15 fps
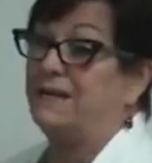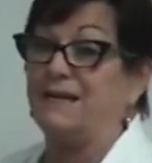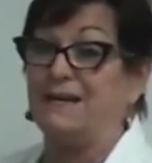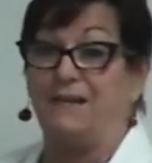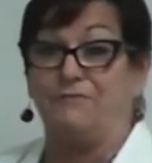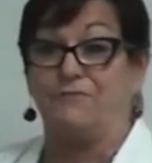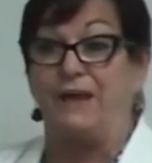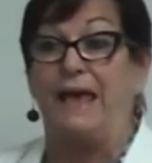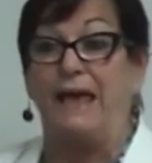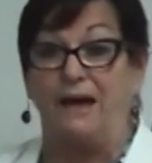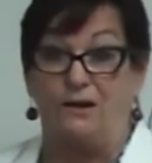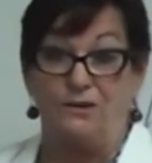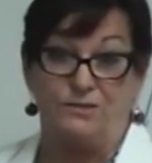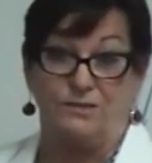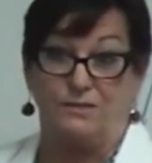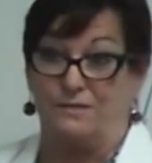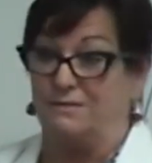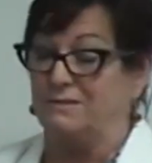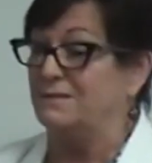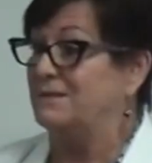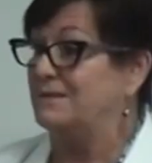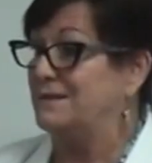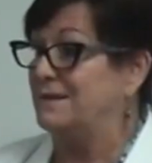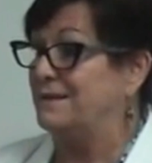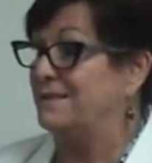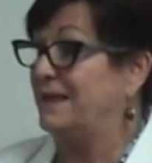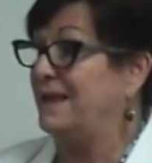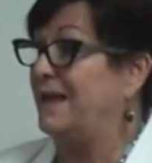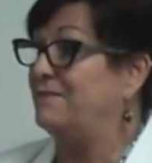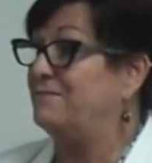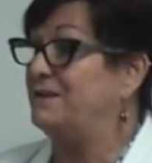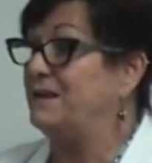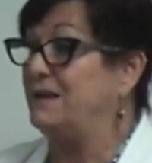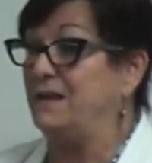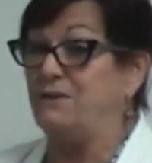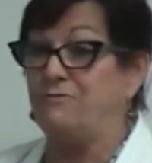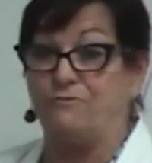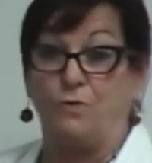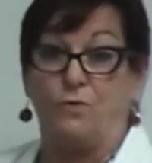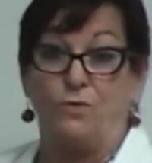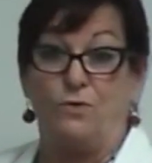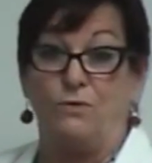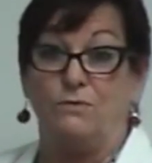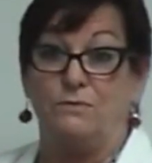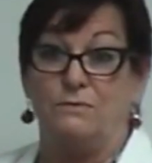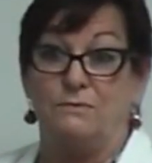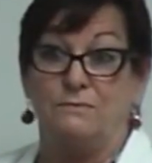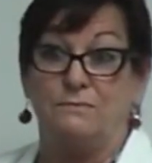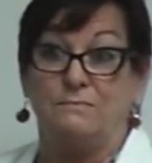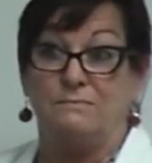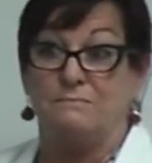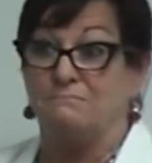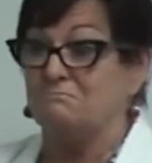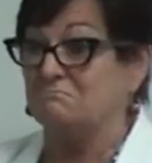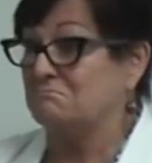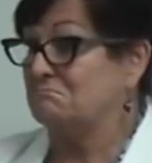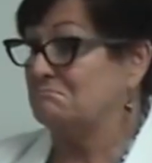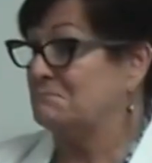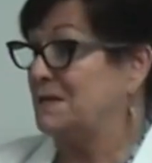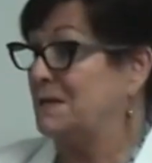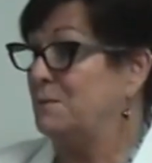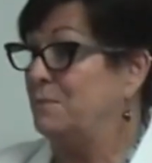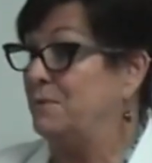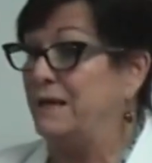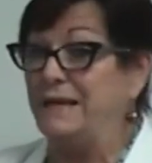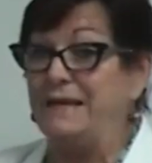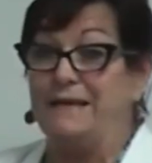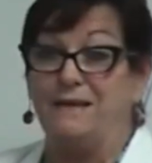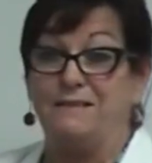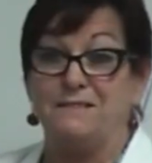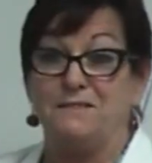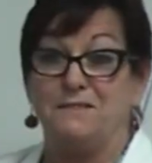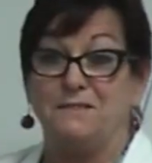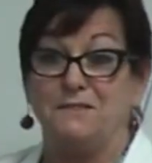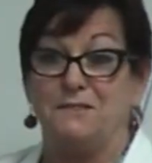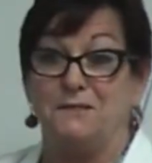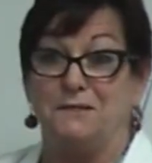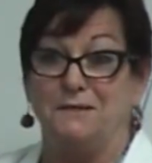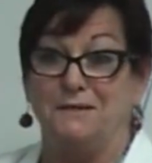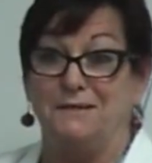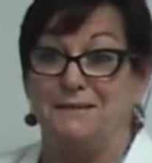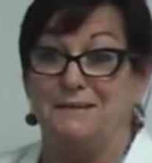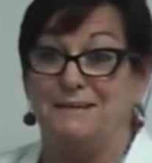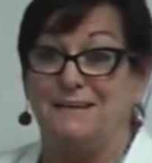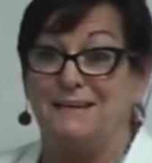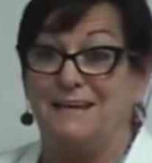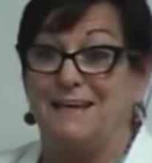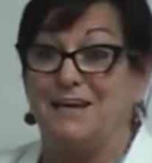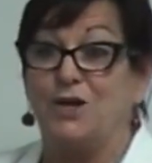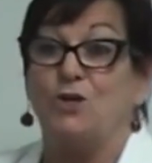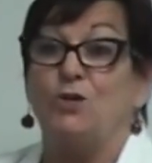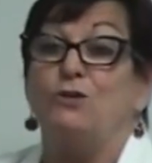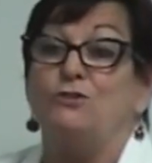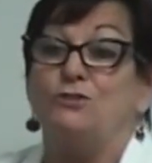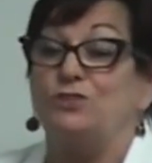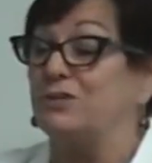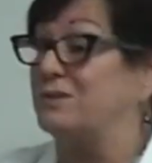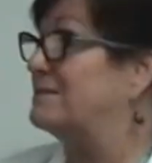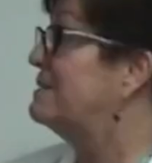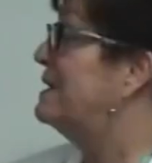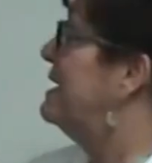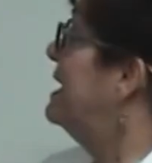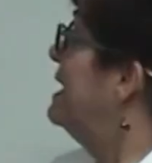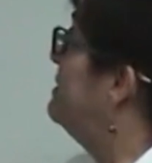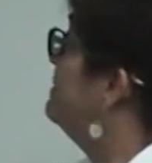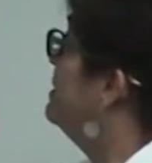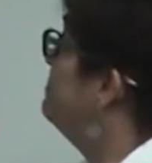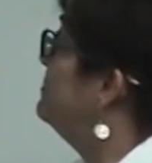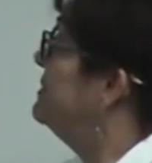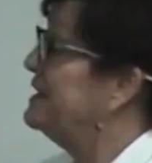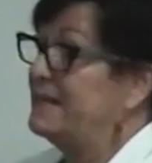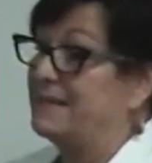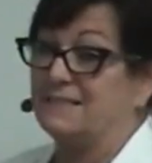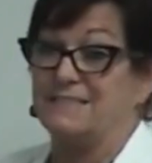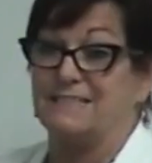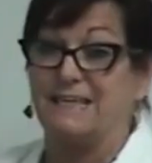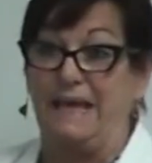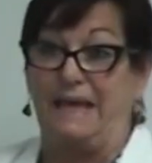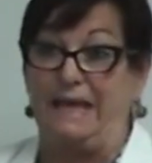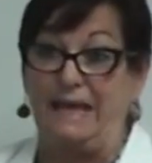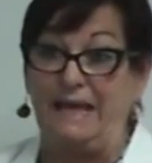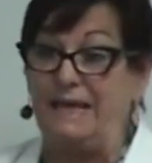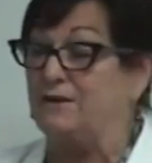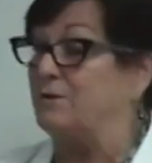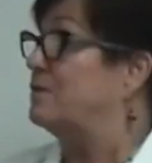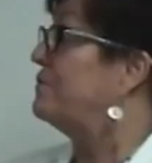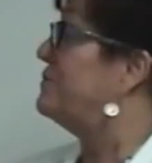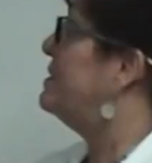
left out, they have a need for, any guesses? Inclusion. If they're feeling scared, or if they're